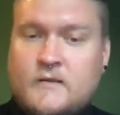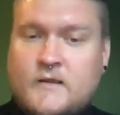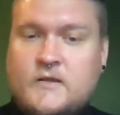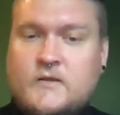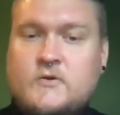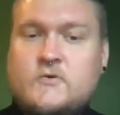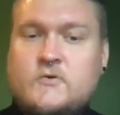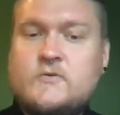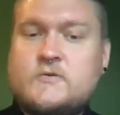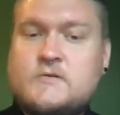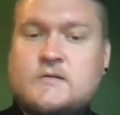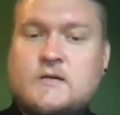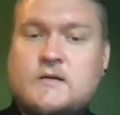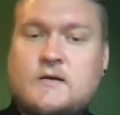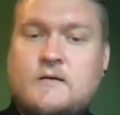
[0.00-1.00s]
They
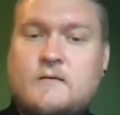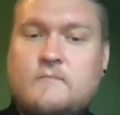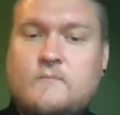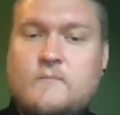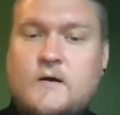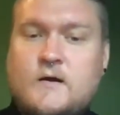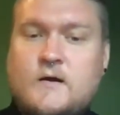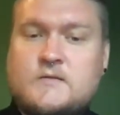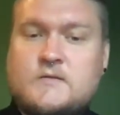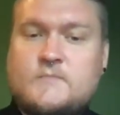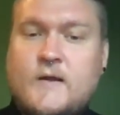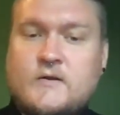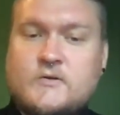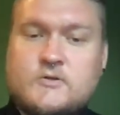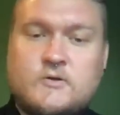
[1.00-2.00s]
use a, a
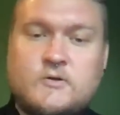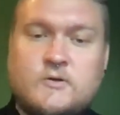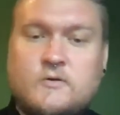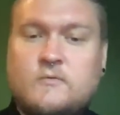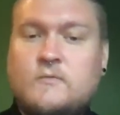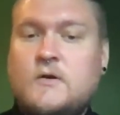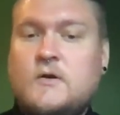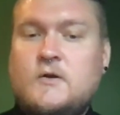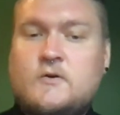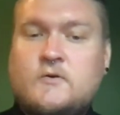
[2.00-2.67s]
special